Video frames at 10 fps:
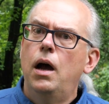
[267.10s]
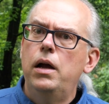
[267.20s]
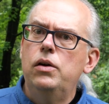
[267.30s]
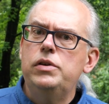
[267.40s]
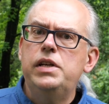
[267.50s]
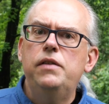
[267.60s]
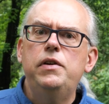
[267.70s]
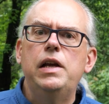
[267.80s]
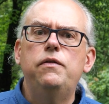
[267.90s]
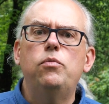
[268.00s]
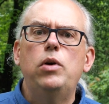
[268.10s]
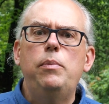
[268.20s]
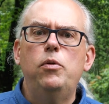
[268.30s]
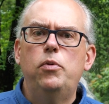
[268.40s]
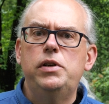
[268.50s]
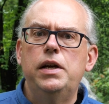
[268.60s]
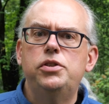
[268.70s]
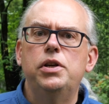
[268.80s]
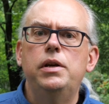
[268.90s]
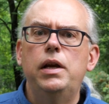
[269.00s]
I always advocate for proper
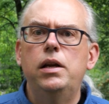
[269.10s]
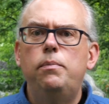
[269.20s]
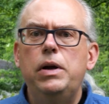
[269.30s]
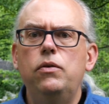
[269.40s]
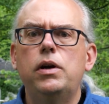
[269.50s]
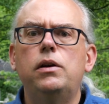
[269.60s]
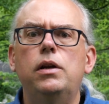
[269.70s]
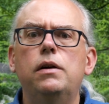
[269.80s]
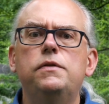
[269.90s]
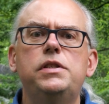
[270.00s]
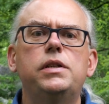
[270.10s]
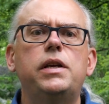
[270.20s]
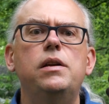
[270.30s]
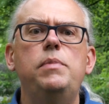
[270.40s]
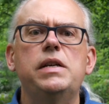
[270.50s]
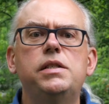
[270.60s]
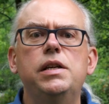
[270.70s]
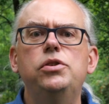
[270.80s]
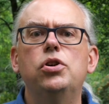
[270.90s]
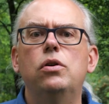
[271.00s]
protection, and a pair of gloves can be
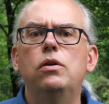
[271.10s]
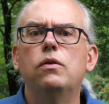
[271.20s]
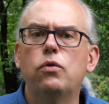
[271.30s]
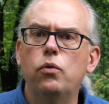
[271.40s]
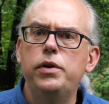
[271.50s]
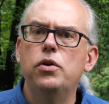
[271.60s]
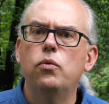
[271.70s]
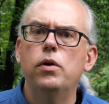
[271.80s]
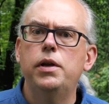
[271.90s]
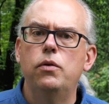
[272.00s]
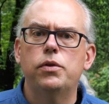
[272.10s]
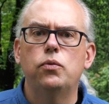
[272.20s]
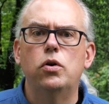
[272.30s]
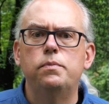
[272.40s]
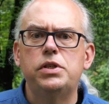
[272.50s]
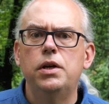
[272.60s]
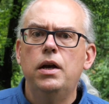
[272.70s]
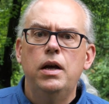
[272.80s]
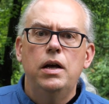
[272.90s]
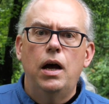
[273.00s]
essential for when you're working with ropes.
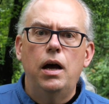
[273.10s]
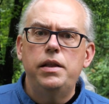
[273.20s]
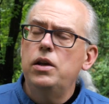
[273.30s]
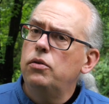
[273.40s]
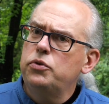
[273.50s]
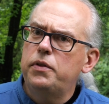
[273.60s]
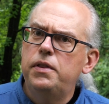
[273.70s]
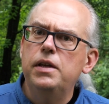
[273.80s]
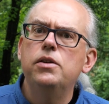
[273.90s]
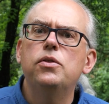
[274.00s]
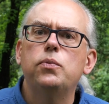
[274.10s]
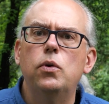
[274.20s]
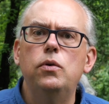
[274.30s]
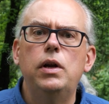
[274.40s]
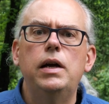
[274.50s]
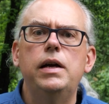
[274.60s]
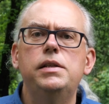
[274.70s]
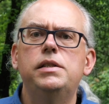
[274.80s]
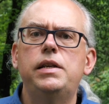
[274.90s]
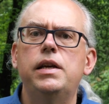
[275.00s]
Uh, the ultra thin throw
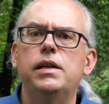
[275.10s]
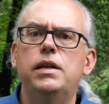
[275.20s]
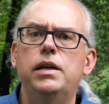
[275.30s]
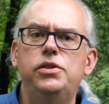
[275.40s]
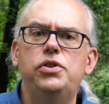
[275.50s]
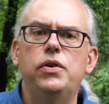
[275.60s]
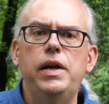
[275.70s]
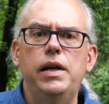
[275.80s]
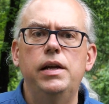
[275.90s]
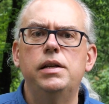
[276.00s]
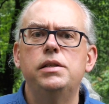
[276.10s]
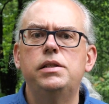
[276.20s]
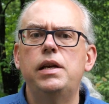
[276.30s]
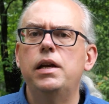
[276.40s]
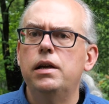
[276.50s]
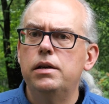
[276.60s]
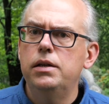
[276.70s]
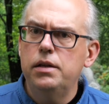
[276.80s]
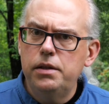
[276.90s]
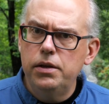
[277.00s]
lines can cut your hands, and
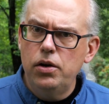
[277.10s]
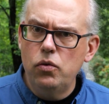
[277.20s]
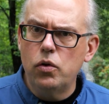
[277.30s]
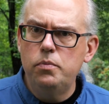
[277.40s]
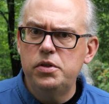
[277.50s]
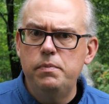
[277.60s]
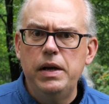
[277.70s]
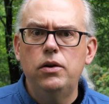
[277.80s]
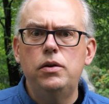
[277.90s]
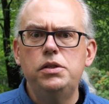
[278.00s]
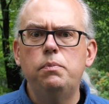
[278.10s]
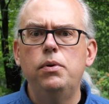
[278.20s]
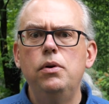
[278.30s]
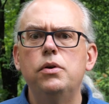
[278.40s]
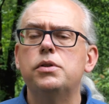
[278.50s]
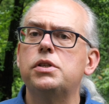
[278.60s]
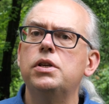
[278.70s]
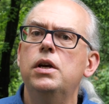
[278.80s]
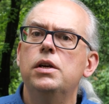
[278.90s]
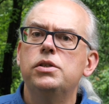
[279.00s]
uh, thicker ropes may cause burns.
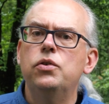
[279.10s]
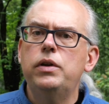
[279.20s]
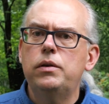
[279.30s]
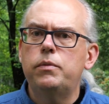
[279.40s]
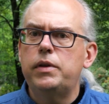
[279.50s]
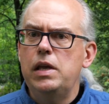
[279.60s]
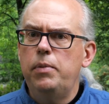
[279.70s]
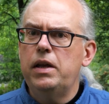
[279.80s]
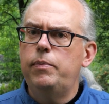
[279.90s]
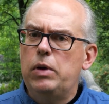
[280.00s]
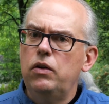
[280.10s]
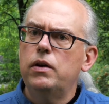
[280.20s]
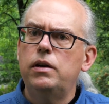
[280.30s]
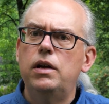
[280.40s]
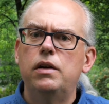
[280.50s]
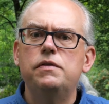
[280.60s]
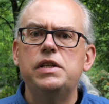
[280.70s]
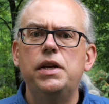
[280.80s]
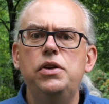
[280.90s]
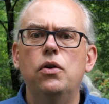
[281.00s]
So keep a pair of gloves
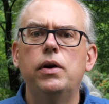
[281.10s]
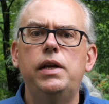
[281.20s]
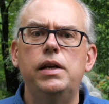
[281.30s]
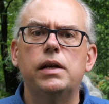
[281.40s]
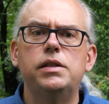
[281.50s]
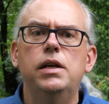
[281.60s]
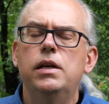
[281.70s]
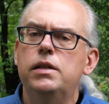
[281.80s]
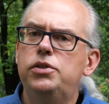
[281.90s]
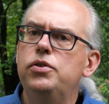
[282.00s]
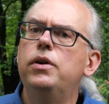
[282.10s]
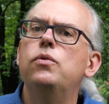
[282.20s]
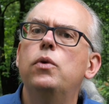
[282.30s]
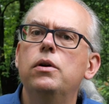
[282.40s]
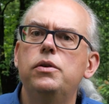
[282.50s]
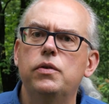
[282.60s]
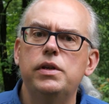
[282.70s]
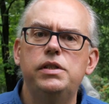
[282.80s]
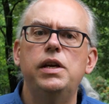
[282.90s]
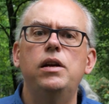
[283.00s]
in your kit that you can wear
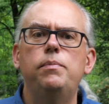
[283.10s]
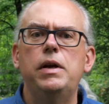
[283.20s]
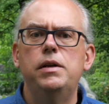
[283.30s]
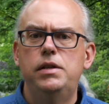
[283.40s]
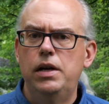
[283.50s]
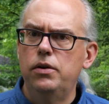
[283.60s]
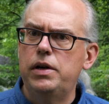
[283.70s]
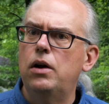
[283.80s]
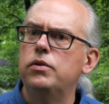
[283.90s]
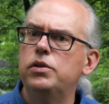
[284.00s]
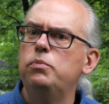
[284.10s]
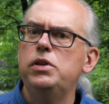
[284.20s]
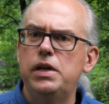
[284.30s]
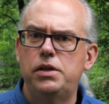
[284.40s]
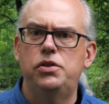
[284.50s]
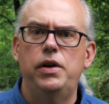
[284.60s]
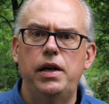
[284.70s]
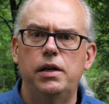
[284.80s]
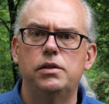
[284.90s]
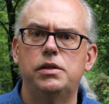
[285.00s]
during setup and teardown to protect your
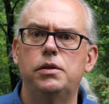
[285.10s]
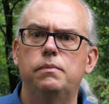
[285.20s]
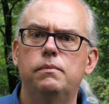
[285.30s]
hands.